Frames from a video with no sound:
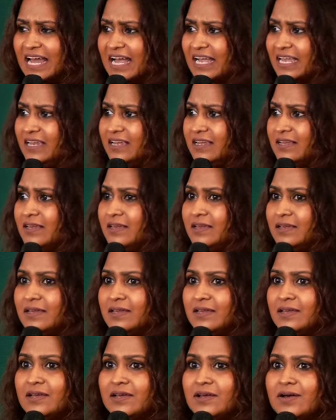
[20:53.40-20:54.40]
like
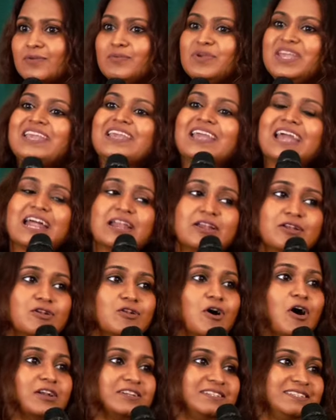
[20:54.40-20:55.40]
we
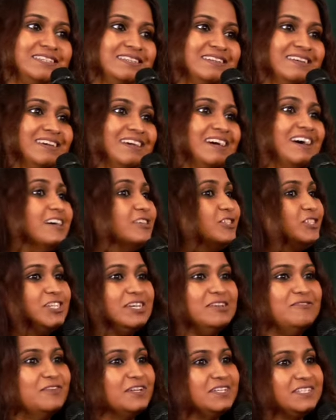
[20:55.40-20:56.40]
cannot
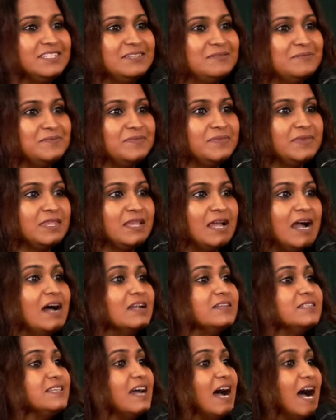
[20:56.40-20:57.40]
achieve it.
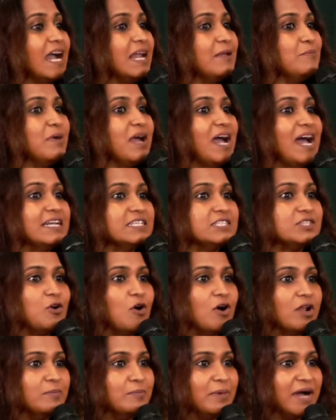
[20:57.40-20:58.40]
Our time has
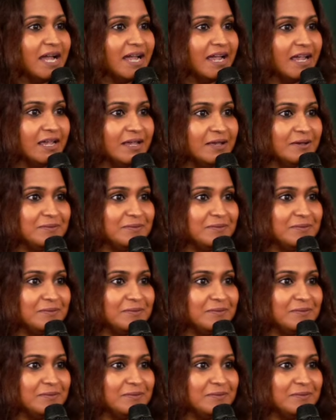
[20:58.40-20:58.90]
gone by.